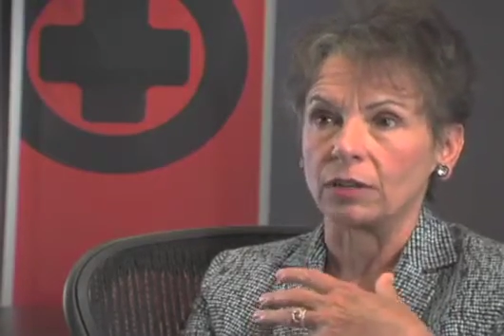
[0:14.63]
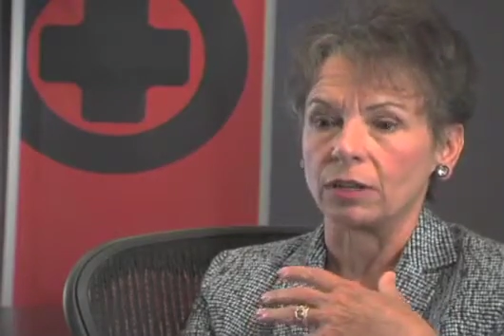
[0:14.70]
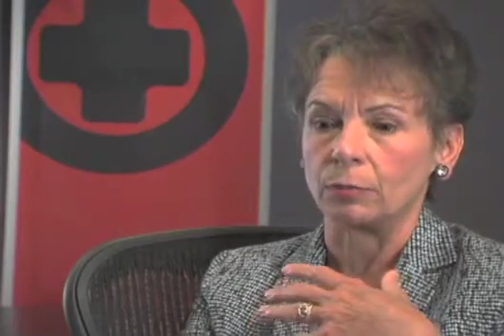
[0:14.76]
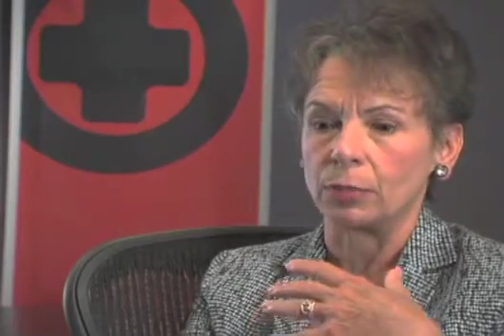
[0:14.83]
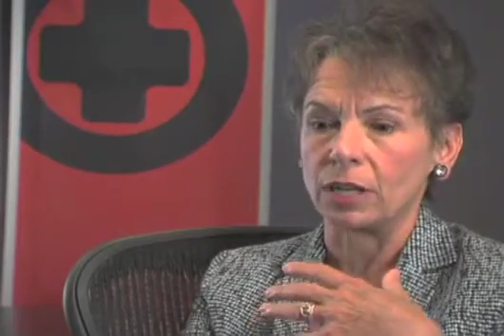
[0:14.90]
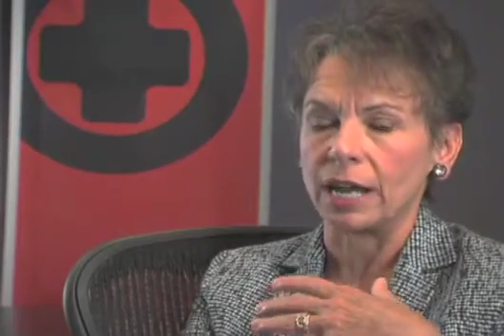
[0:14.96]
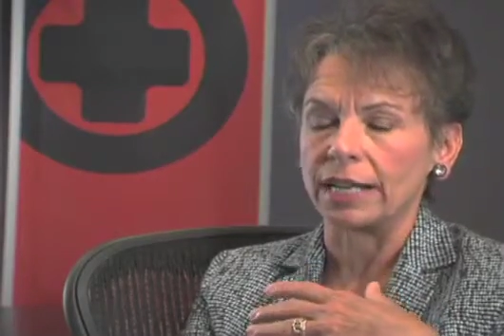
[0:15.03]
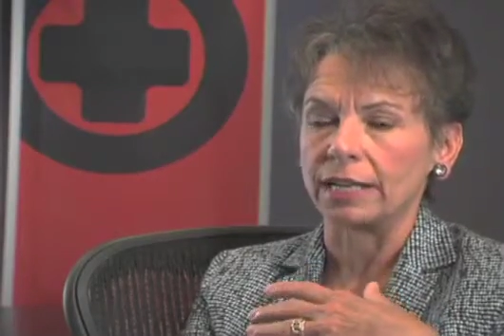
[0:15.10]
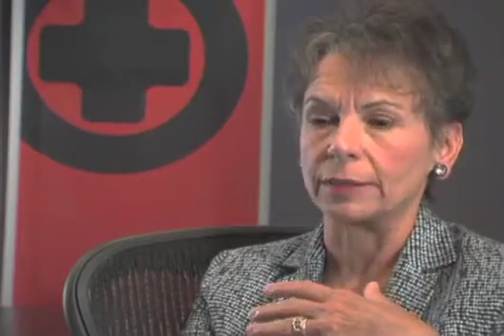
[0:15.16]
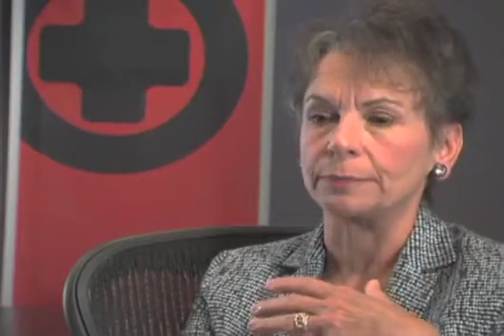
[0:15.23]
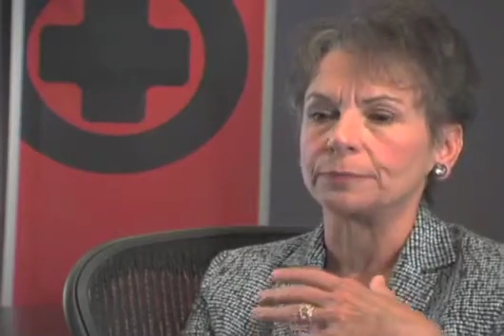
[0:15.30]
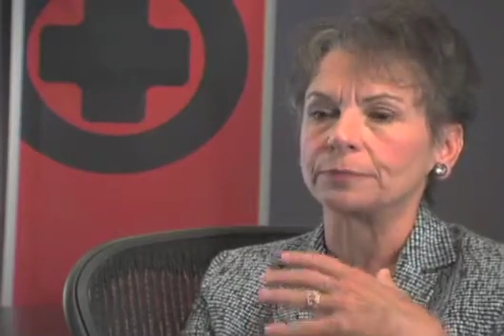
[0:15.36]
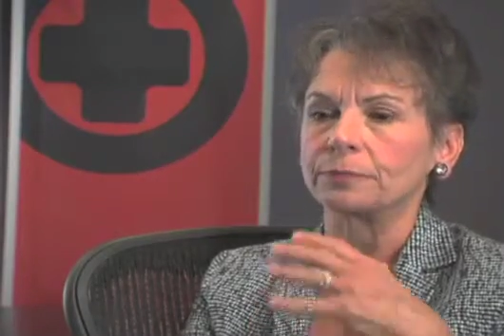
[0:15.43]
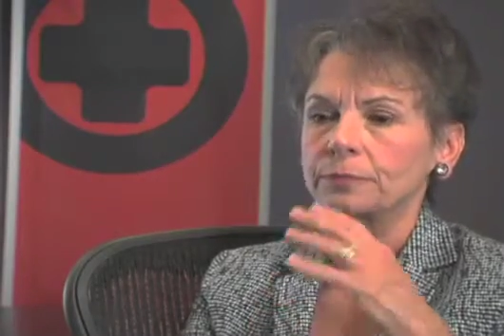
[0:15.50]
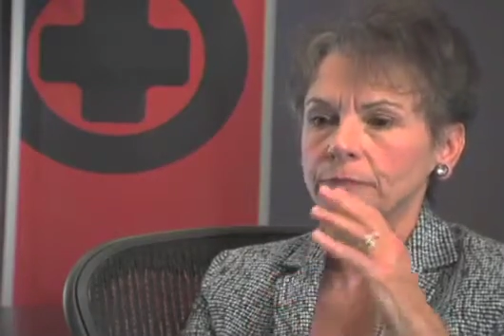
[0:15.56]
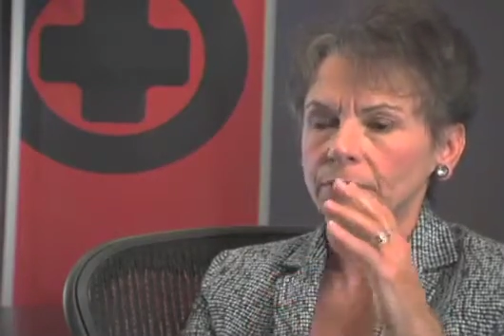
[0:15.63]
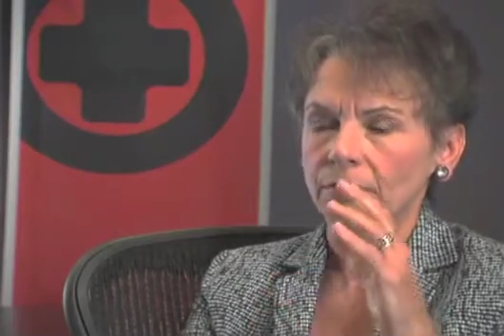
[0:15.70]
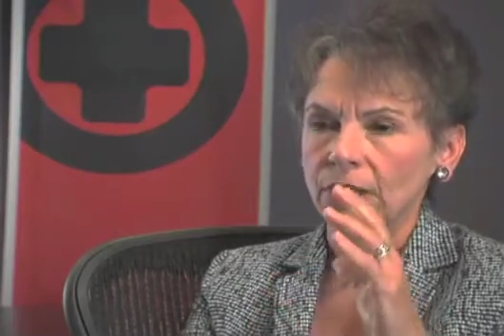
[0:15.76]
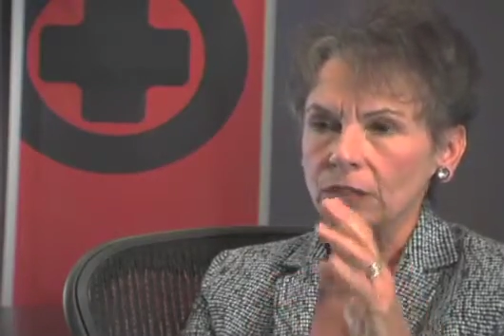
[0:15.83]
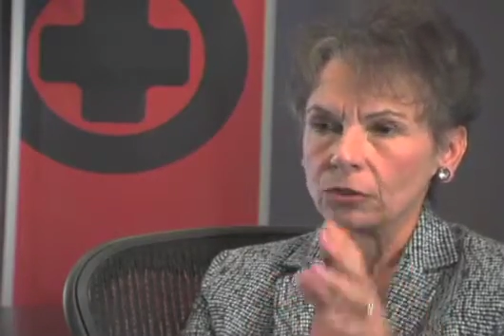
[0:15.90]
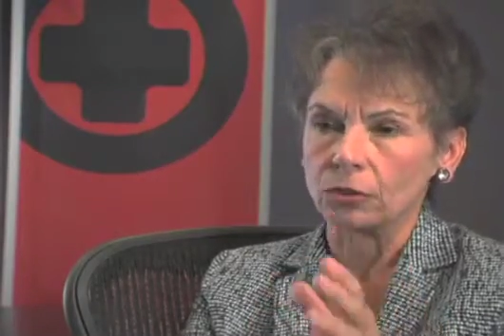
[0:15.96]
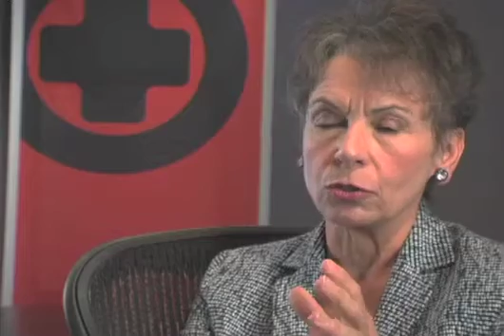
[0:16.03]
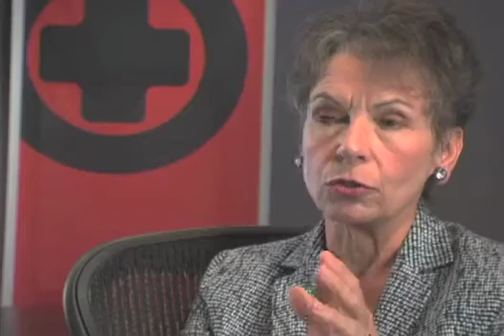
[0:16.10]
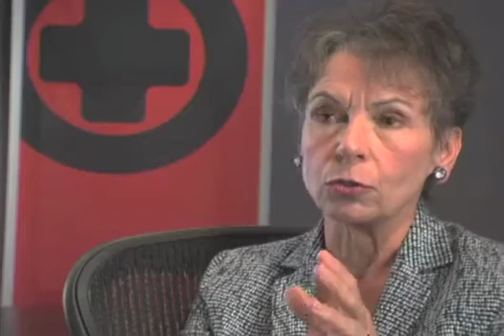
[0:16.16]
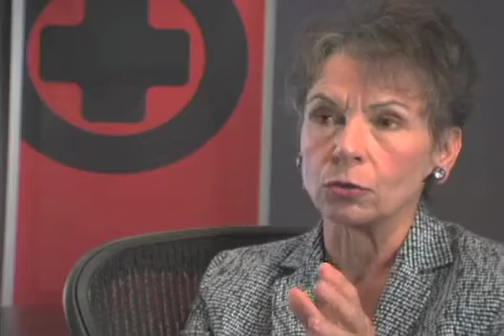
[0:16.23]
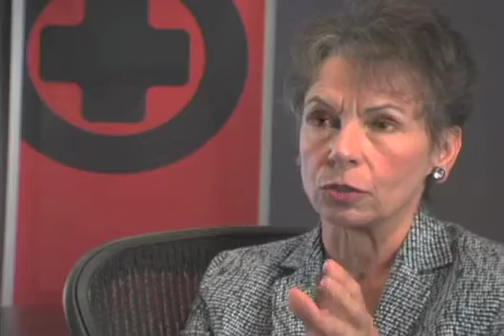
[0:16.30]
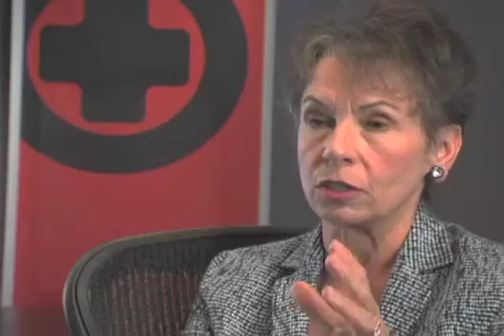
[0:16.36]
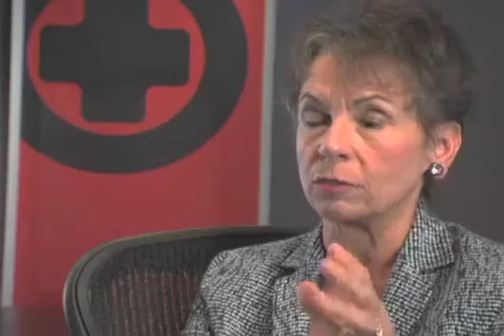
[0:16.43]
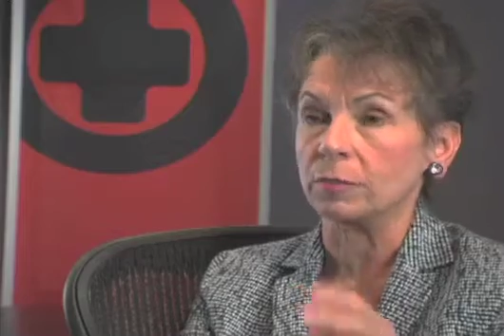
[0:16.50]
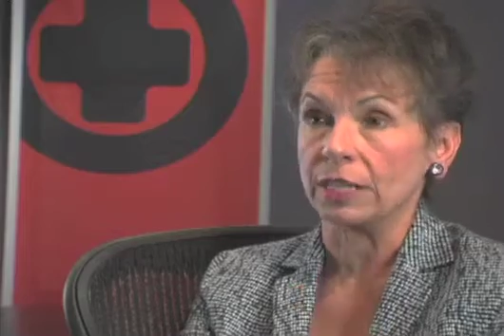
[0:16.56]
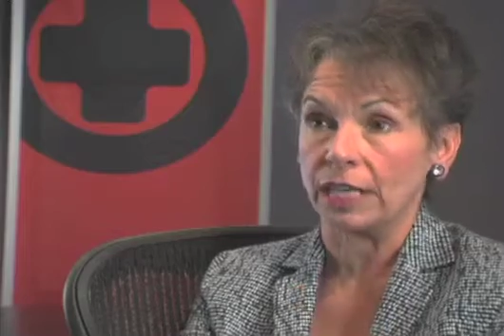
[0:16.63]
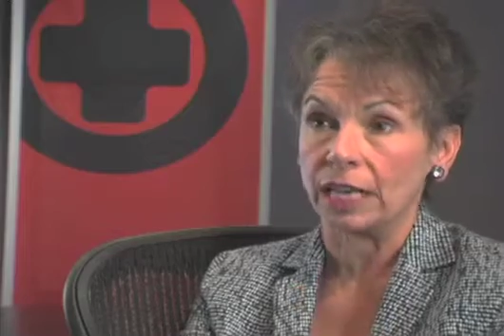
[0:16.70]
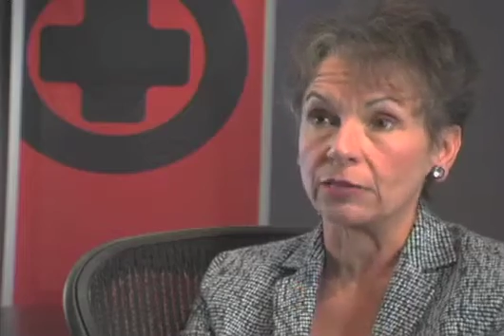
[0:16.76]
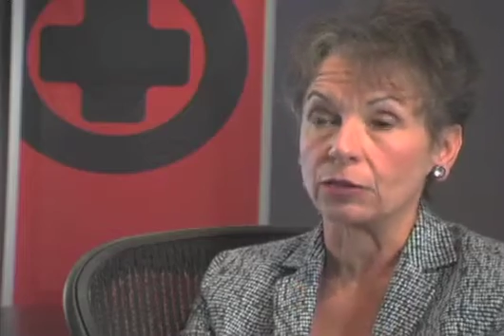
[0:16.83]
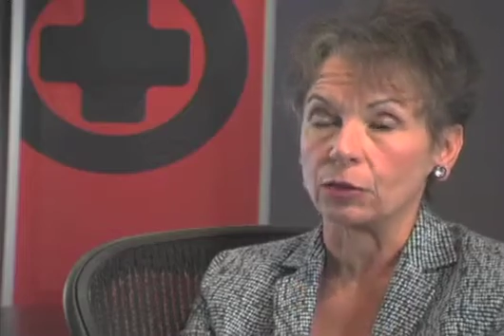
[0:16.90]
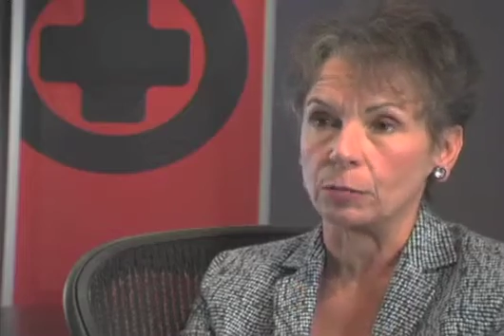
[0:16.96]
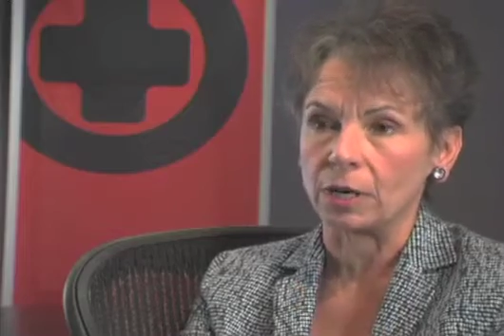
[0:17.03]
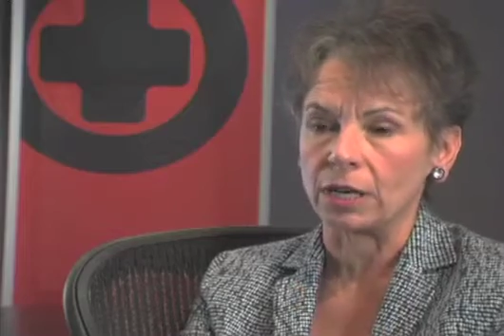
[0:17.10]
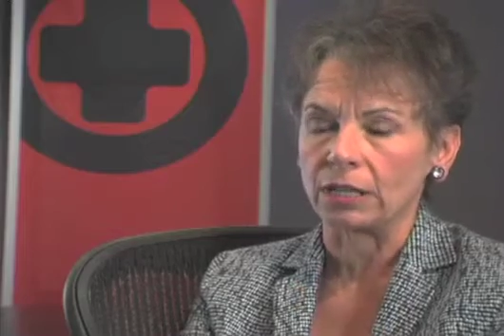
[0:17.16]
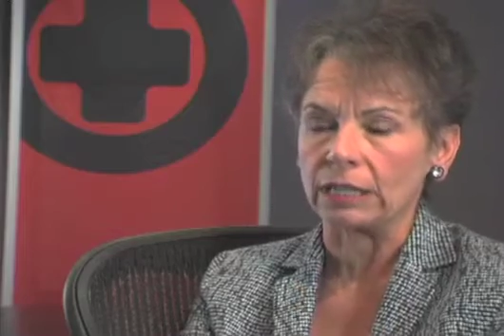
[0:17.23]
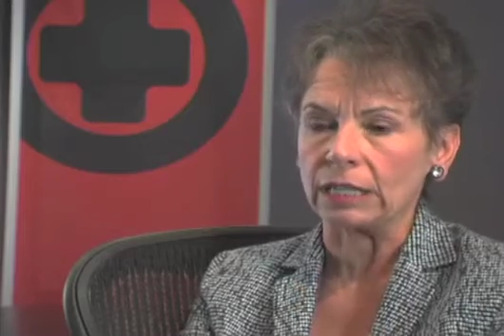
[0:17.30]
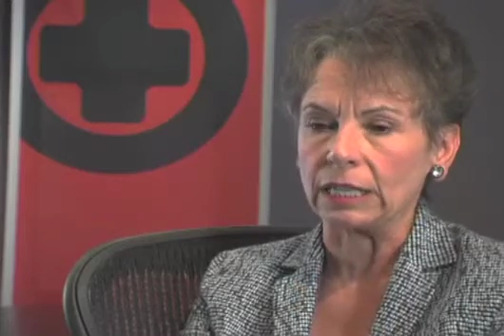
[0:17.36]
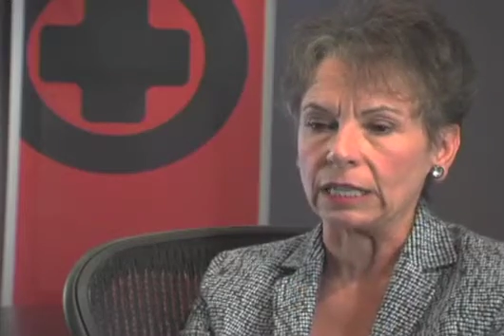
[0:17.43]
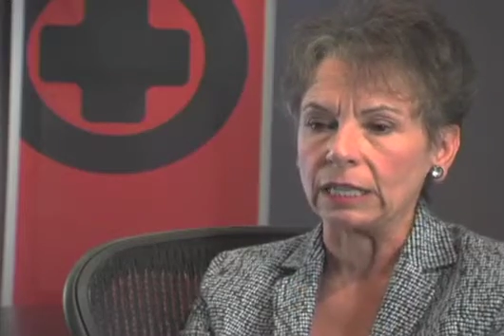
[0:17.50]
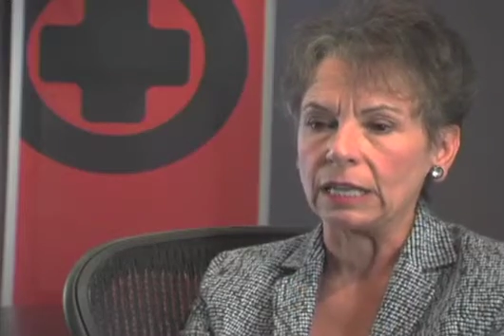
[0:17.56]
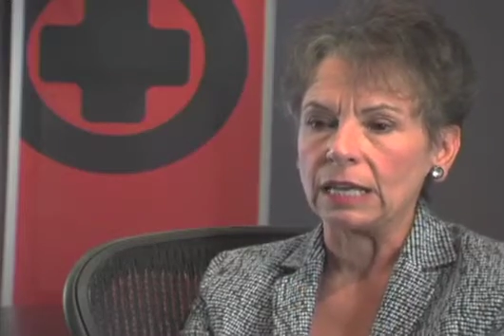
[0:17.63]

applied it to the world of behavioral marketing.